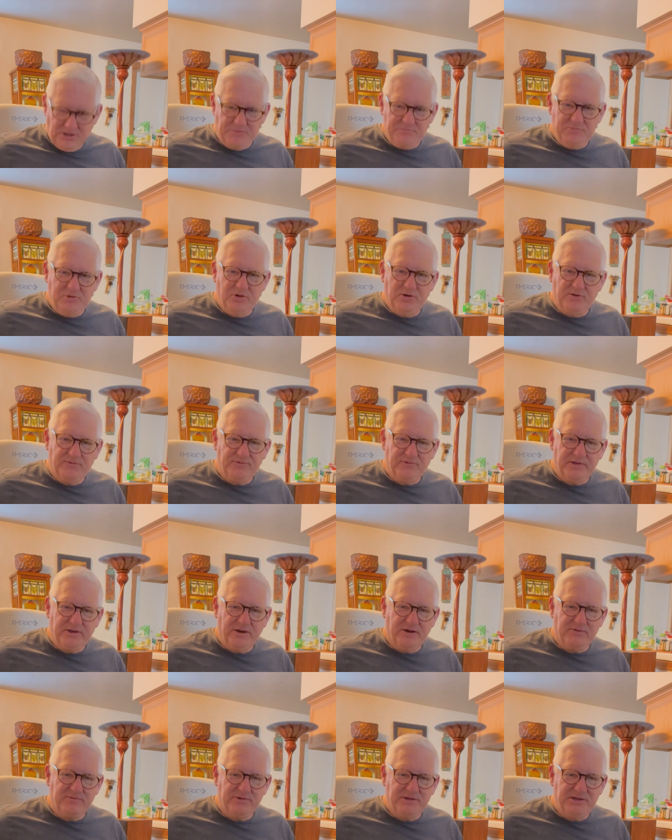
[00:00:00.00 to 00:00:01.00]
up beautifully
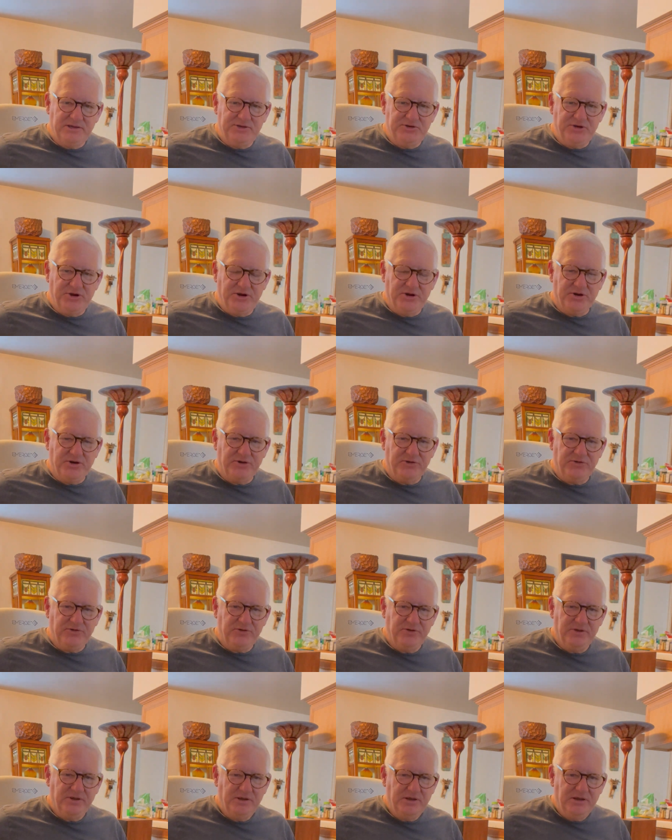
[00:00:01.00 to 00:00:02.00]
over these years.
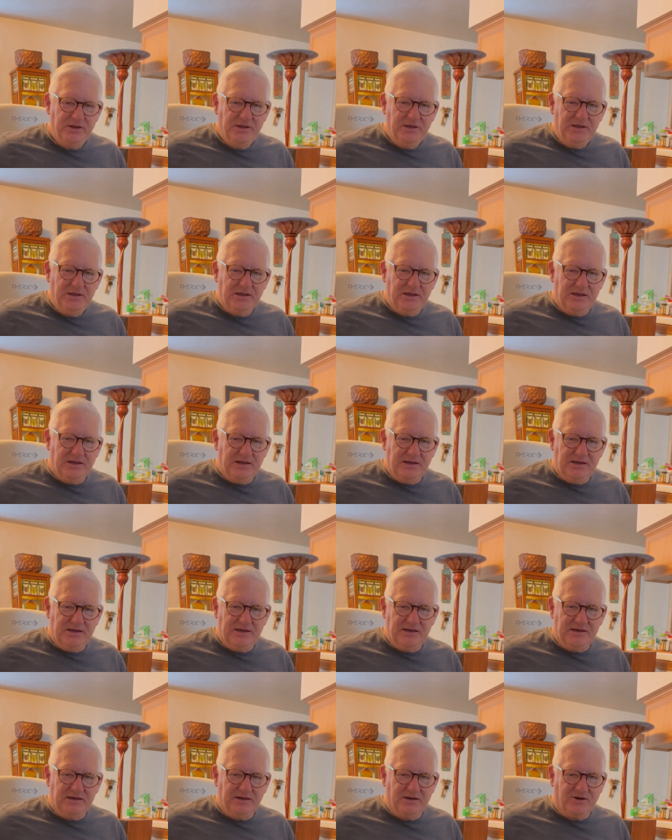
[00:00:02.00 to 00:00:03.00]

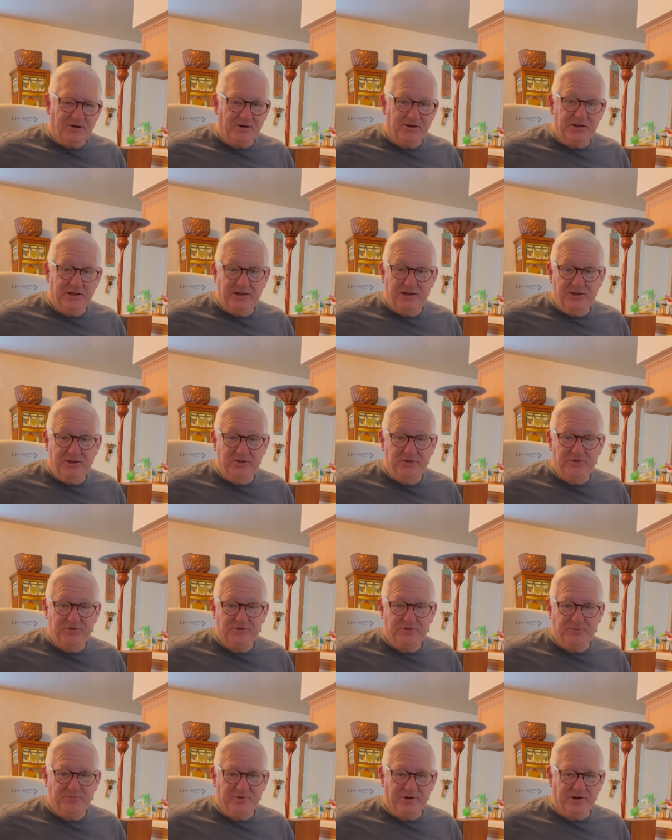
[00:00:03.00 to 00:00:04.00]
Hardly
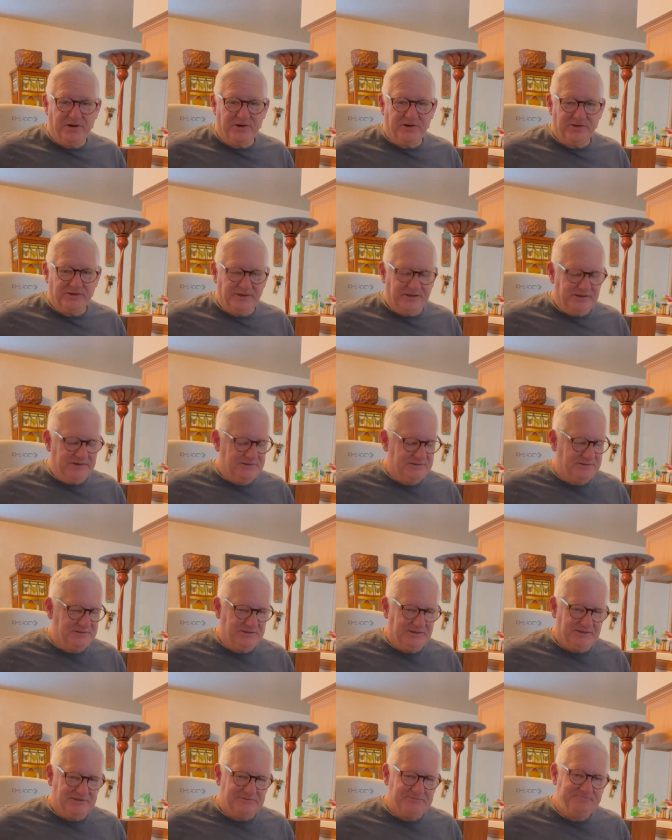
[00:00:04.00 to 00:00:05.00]
used, apparently.
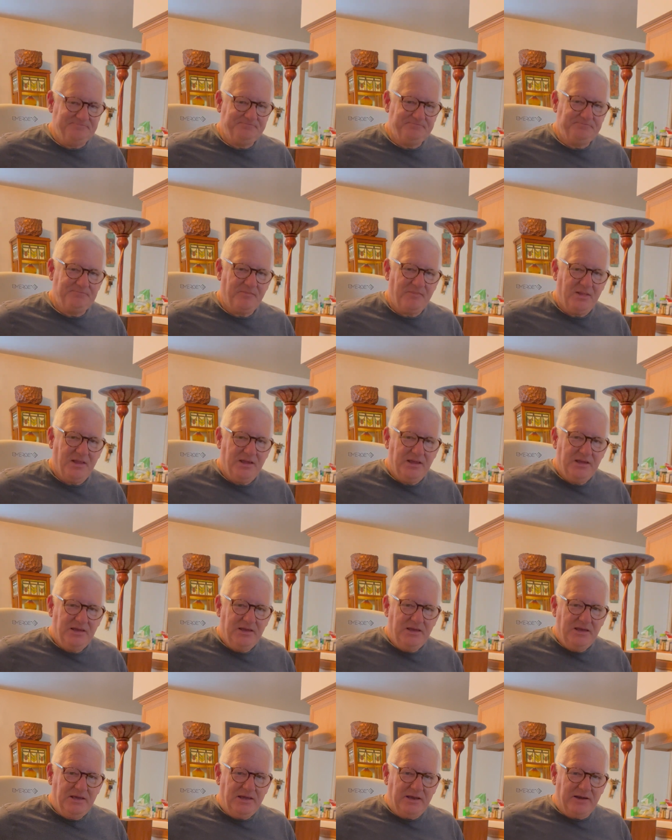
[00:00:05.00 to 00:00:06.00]
So,
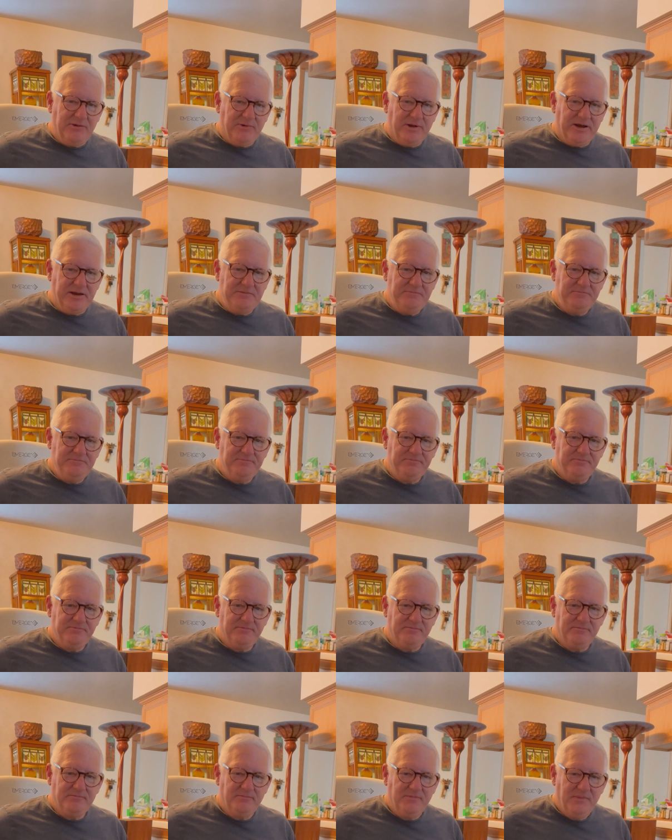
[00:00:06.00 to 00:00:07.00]
anyway,
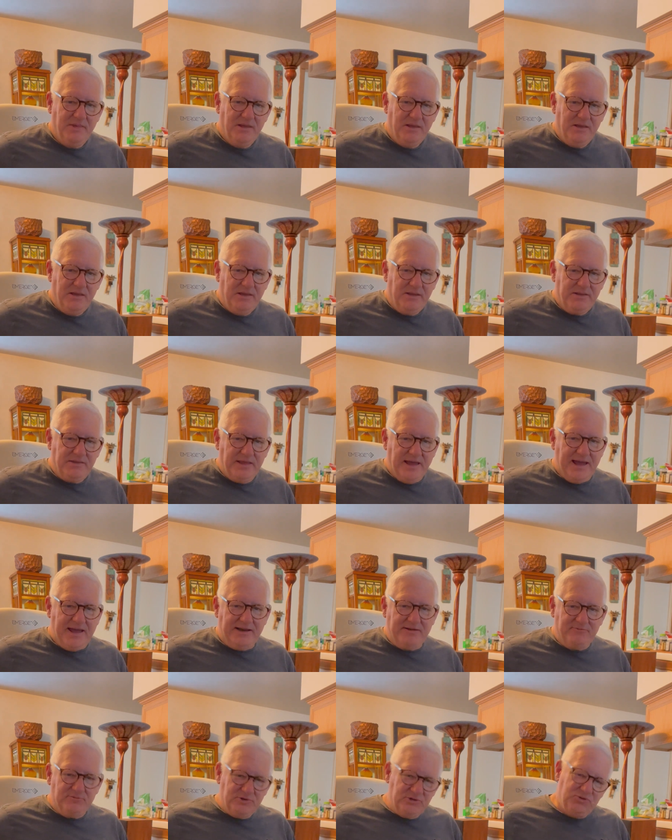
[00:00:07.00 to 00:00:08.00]

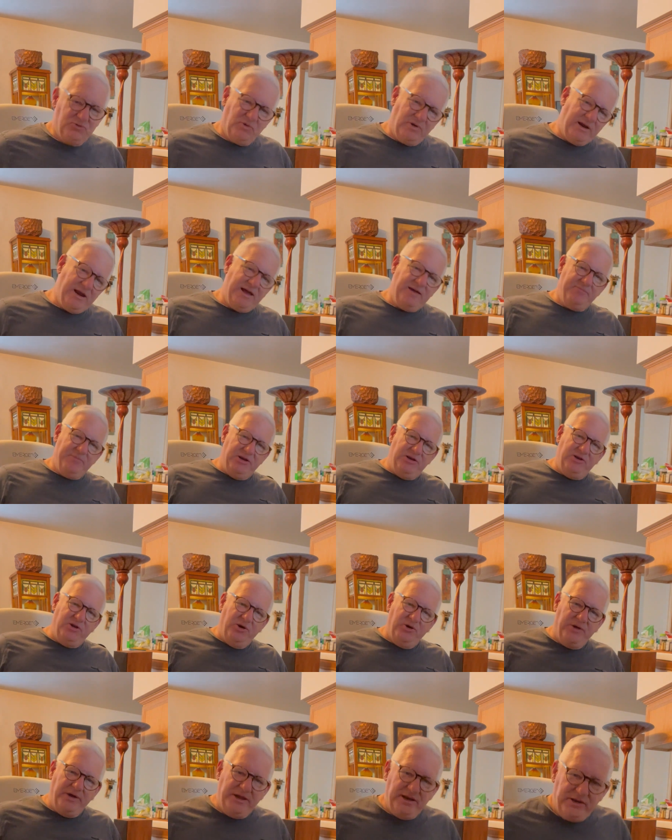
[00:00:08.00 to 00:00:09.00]
that was what I've been
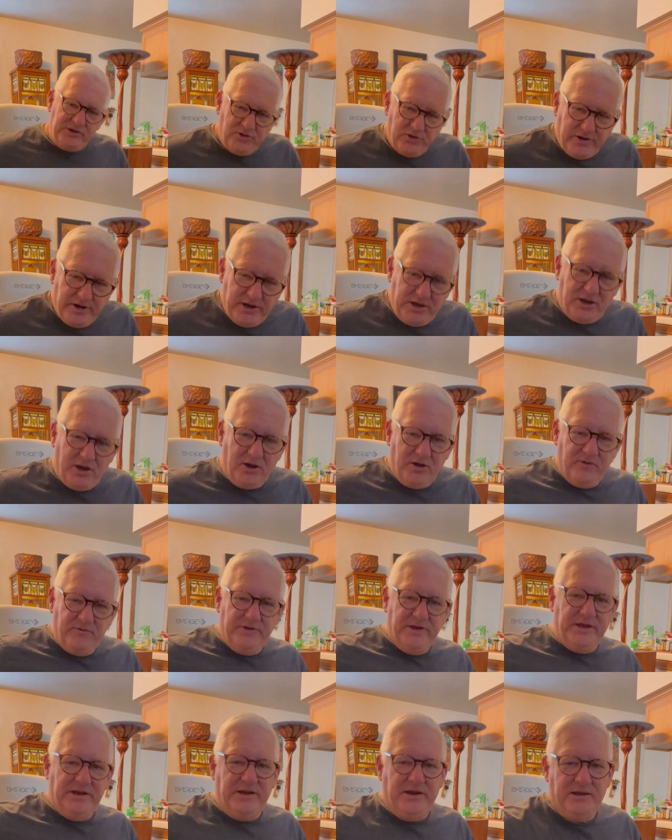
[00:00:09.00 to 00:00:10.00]
doing during
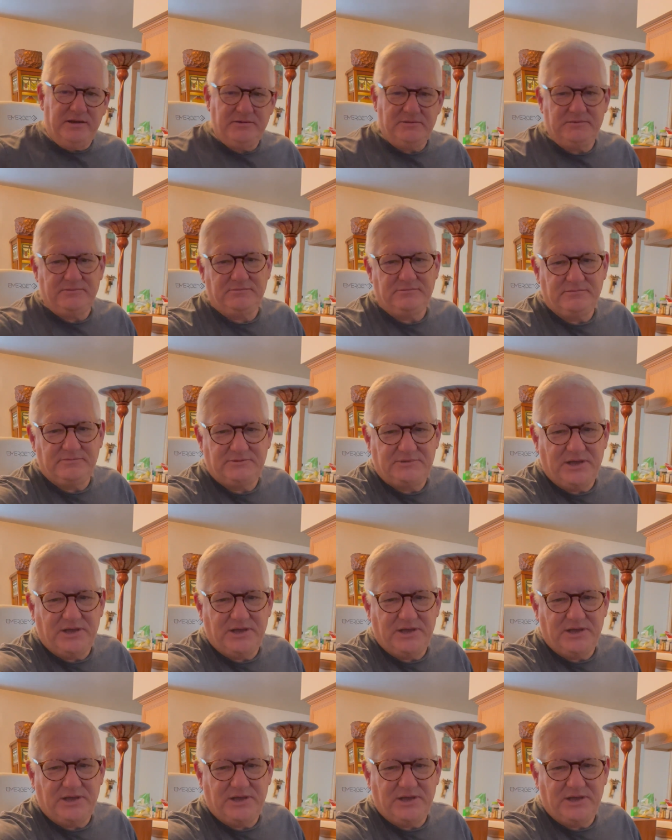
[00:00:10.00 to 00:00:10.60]
COVID